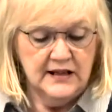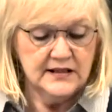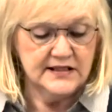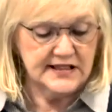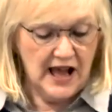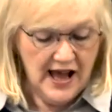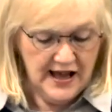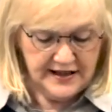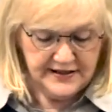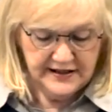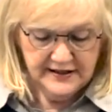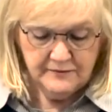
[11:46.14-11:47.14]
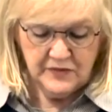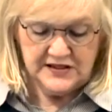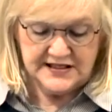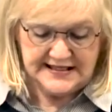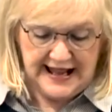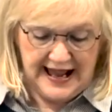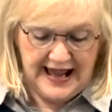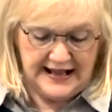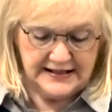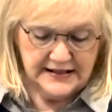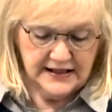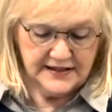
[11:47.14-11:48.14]
sun,
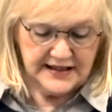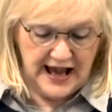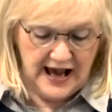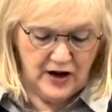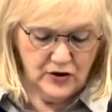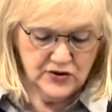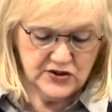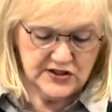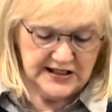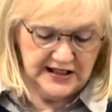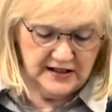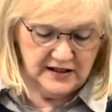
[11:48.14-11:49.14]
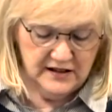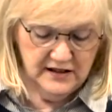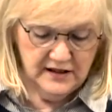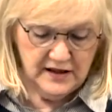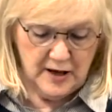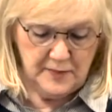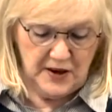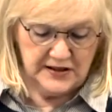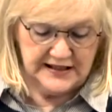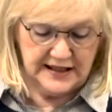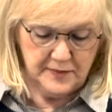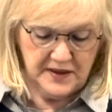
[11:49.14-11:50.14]
stand thou still
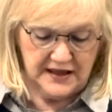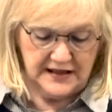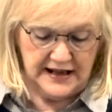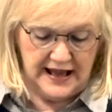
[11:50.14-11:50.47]
upon Gibeon,